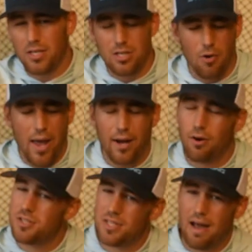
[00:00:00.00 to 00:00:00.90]
you know, hang
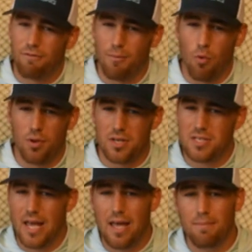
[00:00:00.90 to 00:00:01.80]
on to that for more than
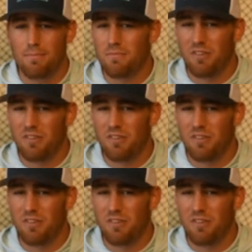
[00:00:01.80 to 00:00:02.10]
10,